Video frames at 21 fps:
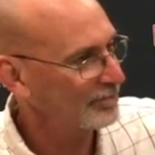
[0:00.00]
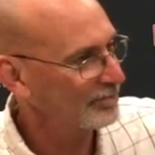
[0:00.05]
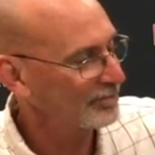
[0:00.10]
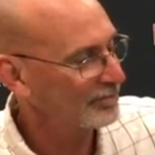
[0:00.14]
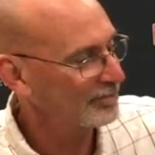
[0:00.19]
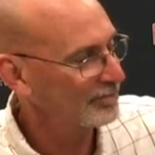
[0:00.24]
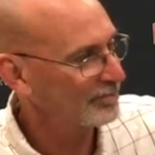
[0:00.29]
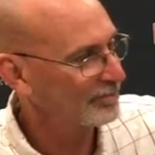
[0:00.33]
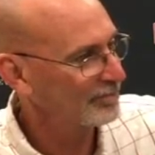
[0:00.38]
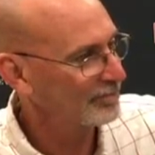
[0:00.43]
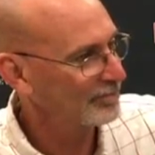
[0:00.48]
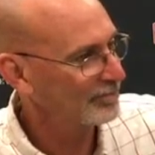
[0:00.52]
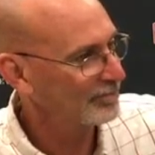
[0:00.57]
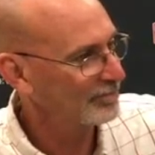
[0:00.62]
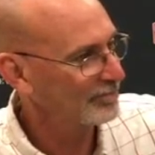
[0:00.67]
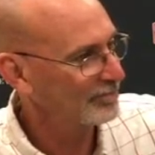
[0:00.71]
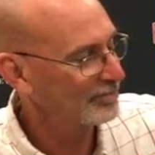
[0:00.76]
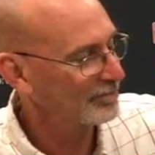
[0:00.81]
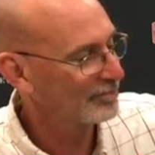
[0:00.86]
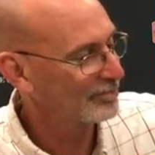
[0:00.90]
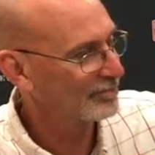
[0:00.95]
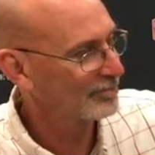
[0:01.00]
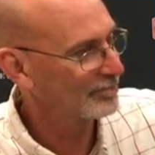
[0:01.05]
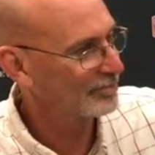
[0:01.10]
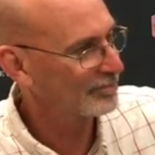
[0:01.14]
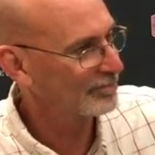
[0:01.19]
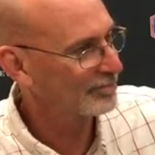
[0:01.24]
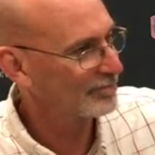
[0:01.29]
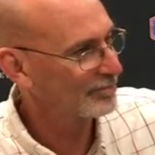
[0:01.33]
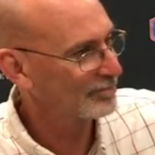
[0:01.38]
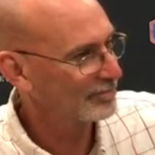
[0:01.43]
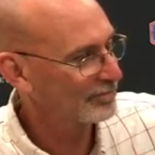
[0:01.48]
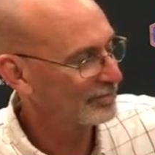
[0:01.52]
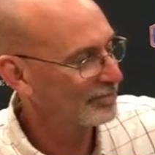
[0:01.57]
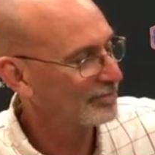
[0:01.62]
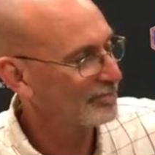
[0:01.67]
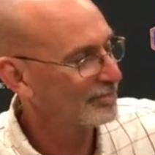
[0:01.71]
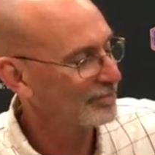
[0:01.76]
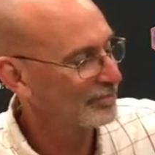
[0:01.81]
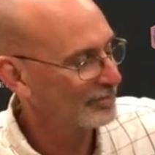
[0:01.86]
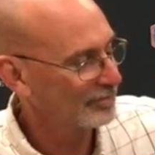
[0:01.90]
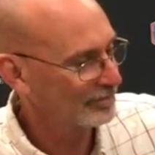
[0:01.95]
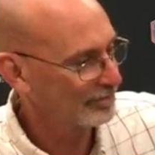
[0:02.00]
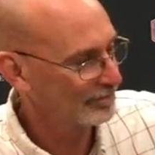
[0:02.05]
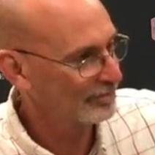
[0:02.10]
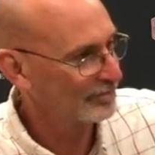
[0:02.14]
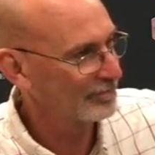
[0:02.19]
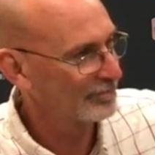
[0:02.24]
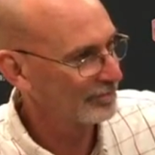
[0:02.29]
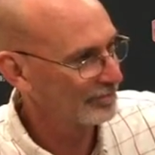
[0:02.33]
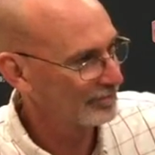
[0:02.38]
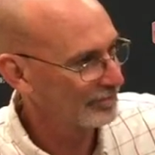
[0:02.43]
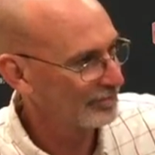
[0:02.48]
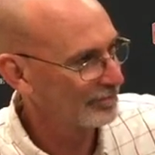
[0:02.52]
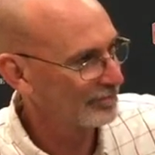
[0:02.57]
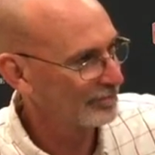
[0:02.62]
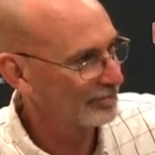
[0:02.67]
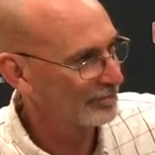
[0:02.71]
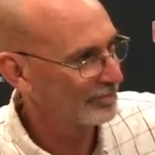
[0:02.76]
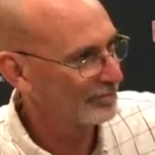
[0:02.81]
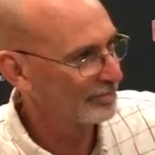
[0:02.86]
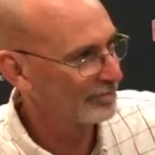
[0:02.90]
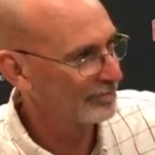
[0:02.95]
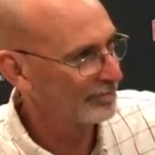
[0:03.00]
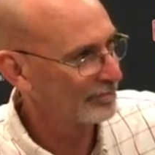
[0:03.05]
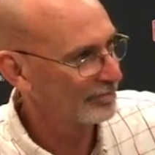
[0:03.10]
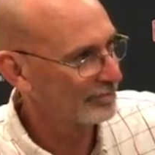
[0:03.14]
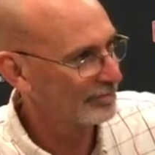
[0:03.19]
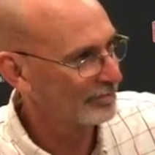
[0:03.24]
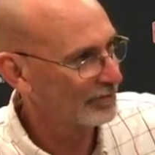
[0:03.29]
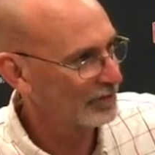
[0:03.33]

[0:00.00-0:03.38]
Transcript: No words are spoken by the person on screen.